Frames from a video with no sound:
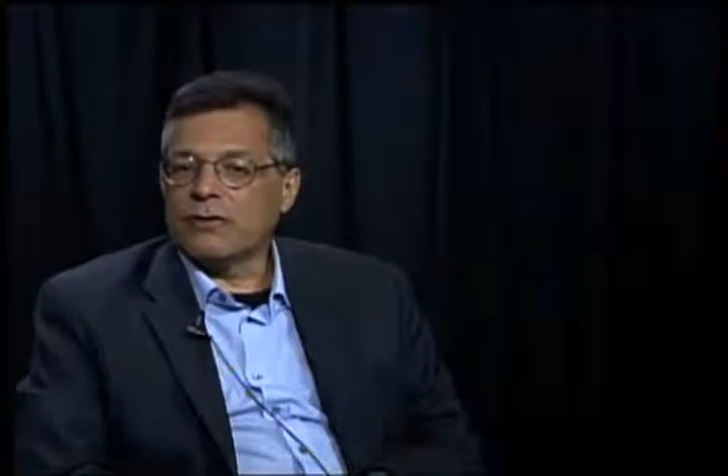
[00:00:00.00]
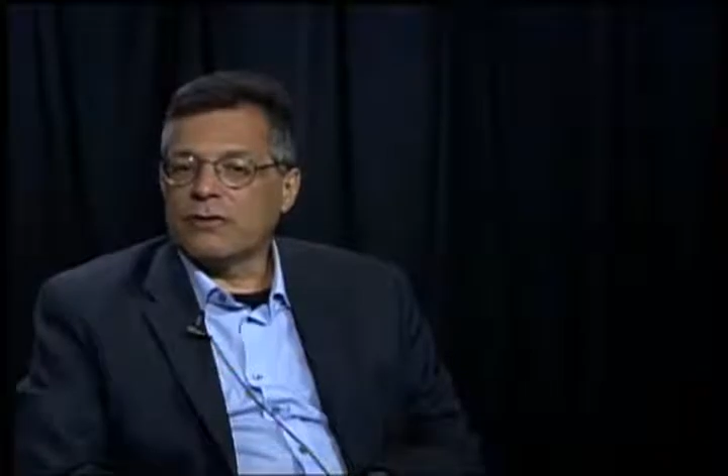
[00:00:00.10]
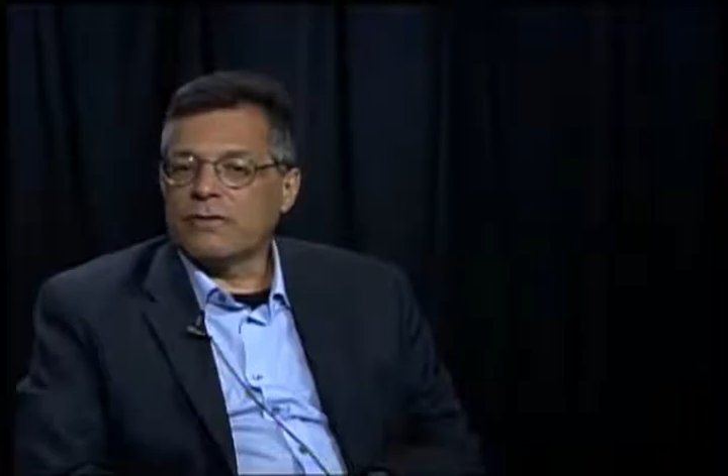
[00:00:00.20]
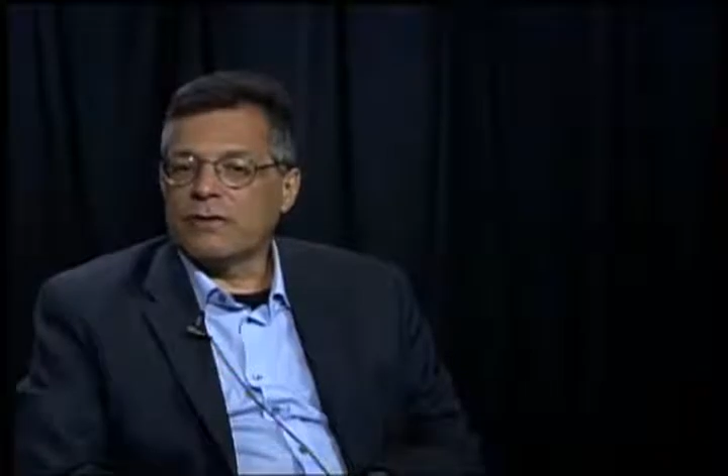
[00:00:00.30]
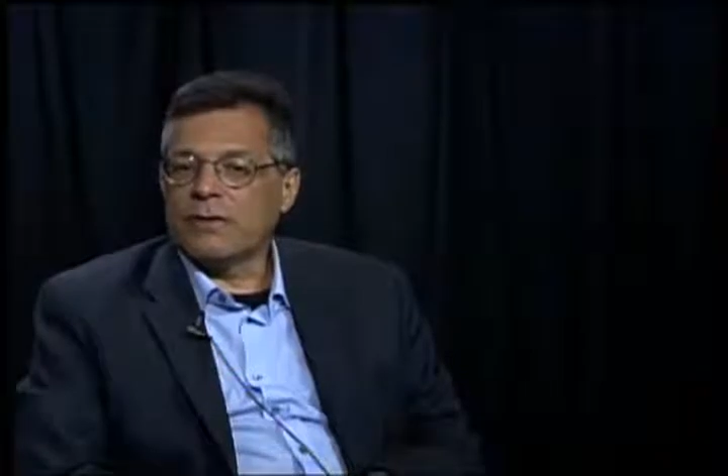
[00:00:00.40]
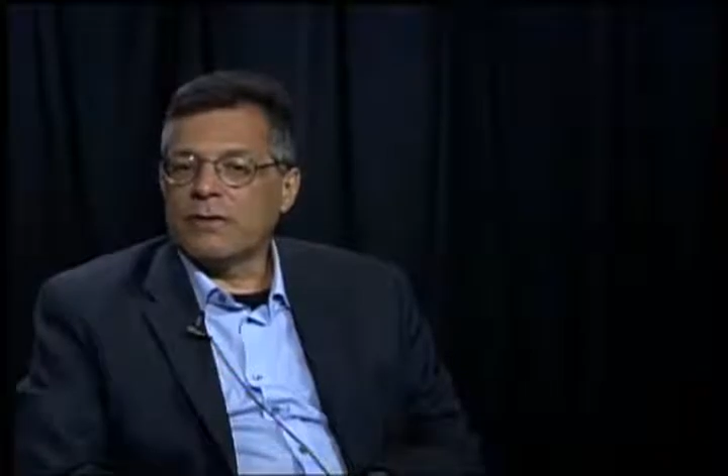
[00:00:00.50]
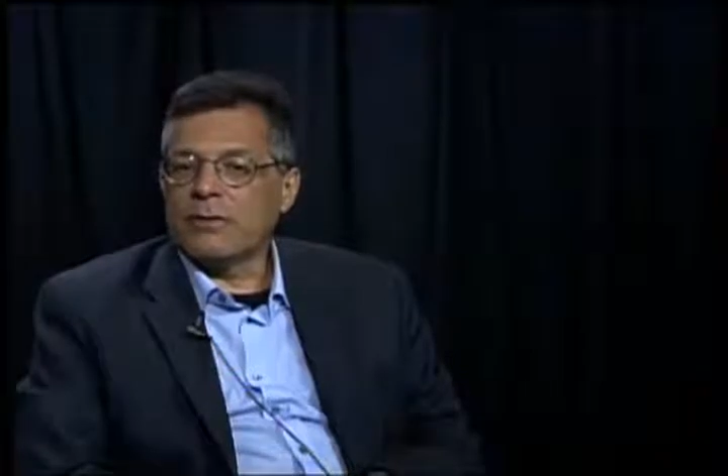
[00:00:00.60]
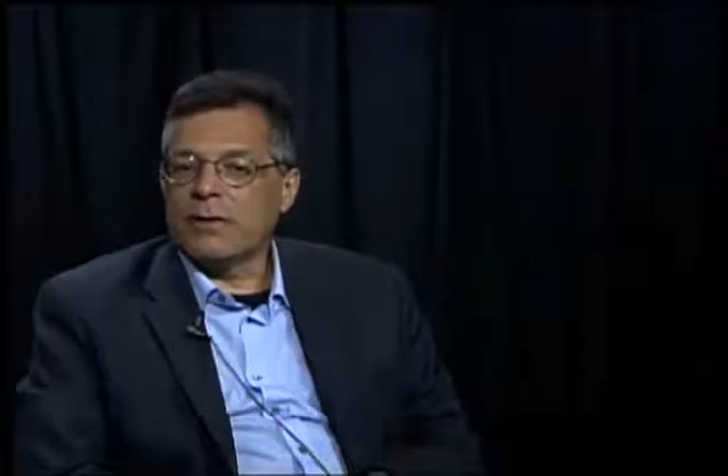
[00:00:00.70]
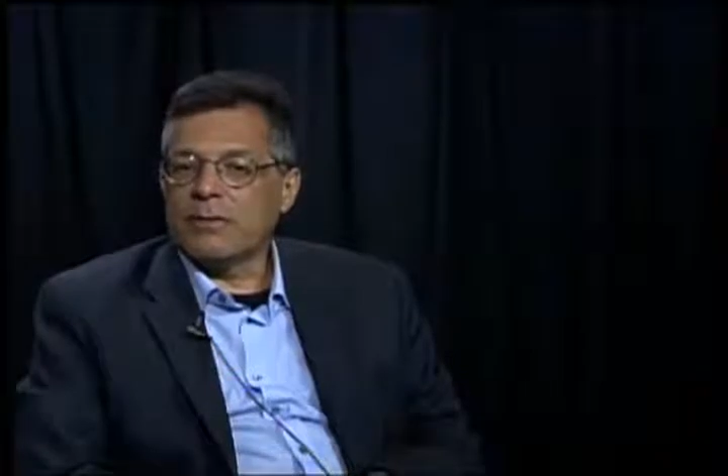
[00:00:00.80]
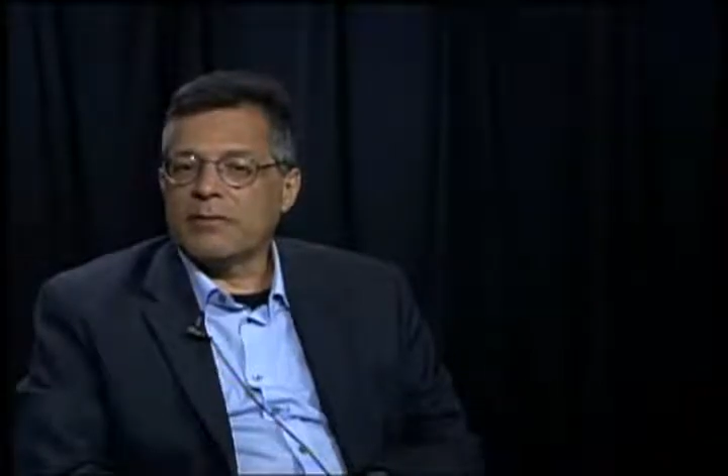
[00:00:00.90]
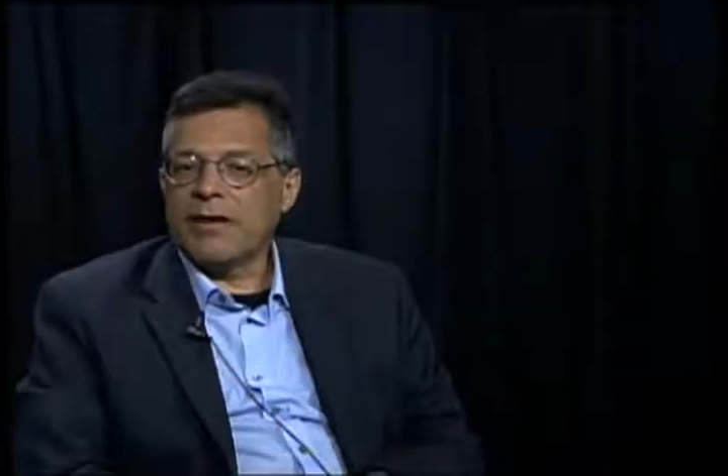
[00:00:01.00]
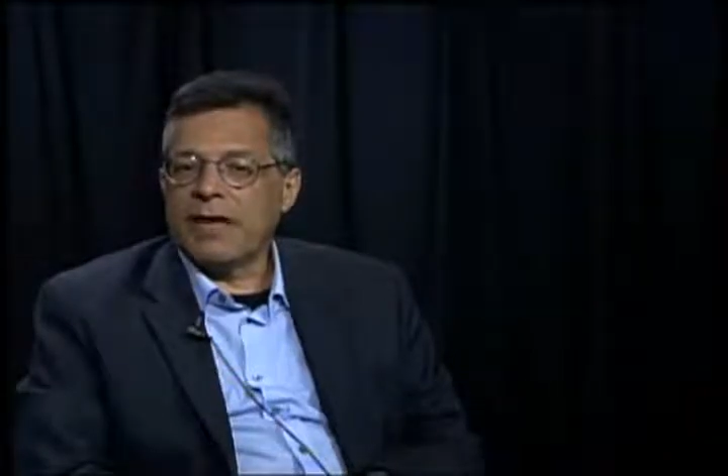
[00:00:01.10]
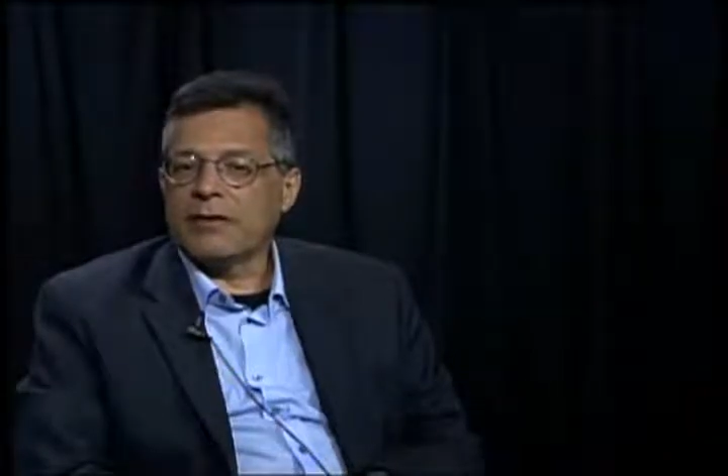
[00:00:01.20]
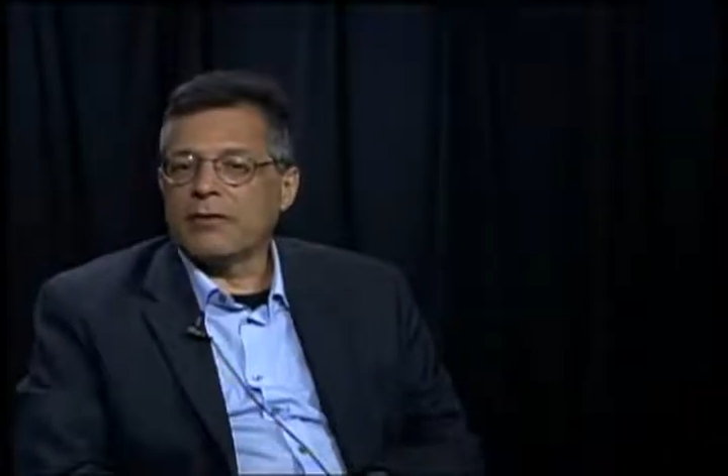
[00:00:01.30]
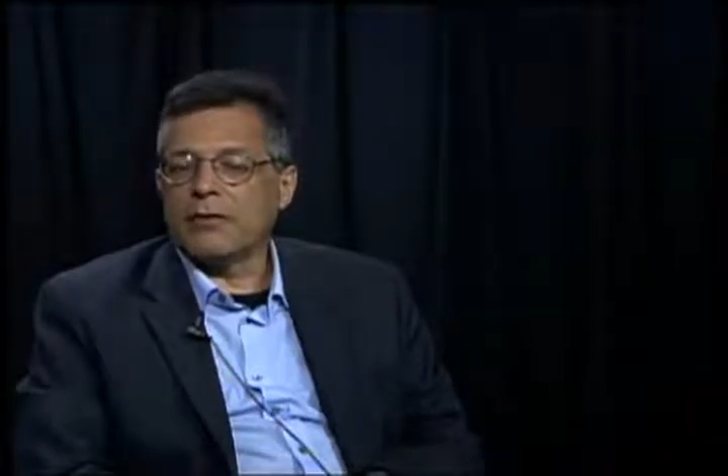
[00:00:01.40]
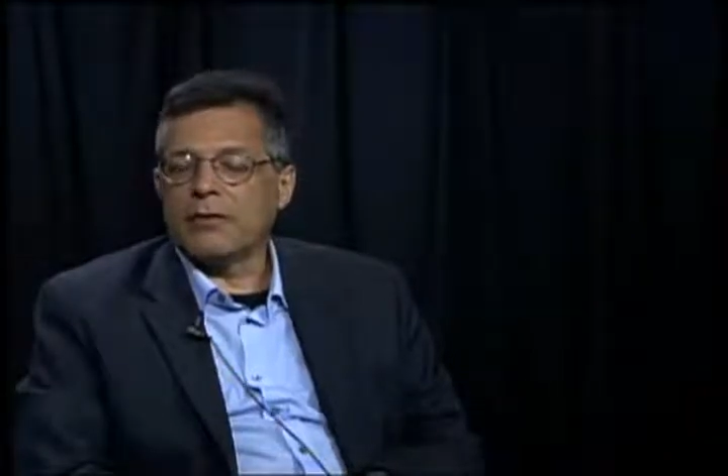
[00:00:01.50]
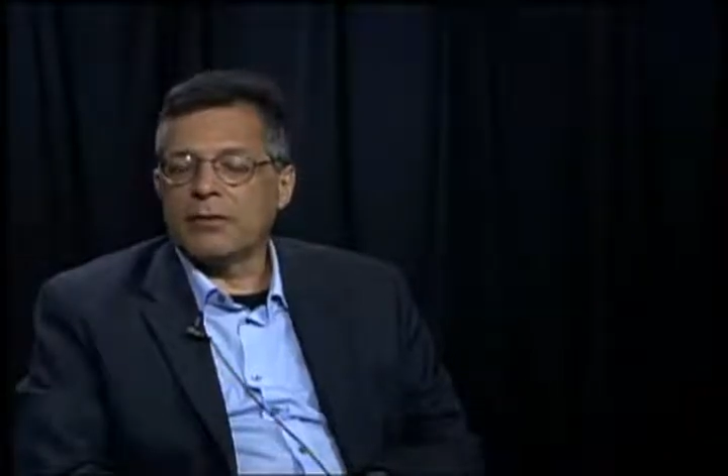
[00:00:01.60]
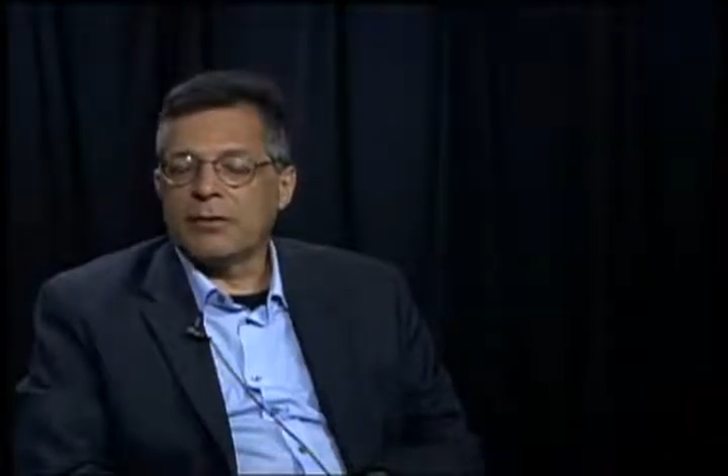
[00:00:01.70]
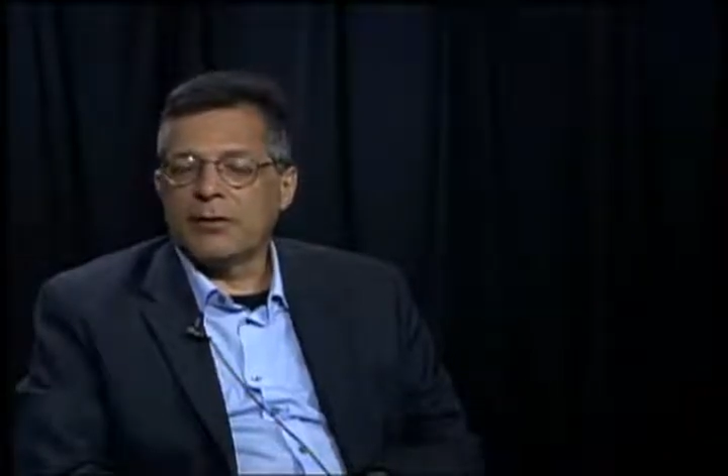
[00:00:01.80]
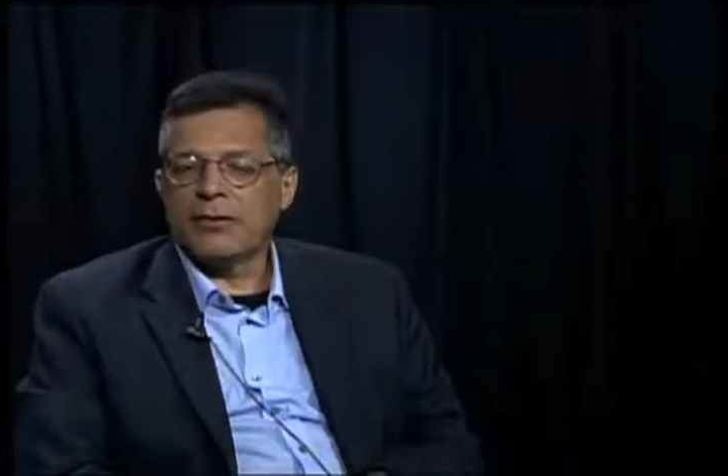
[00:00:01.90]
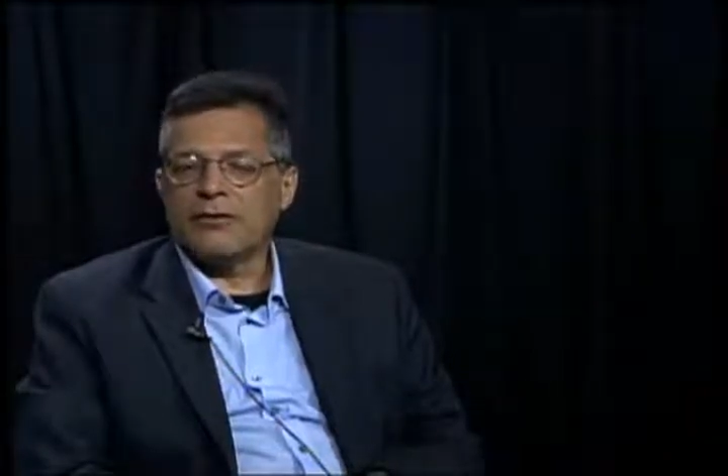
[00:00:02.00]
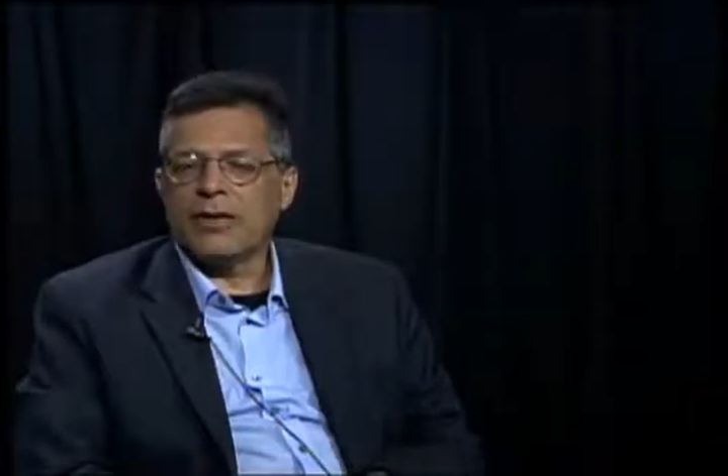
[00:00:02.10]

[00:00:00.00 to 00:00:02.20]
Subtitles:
and the fear that people have had in their own communities.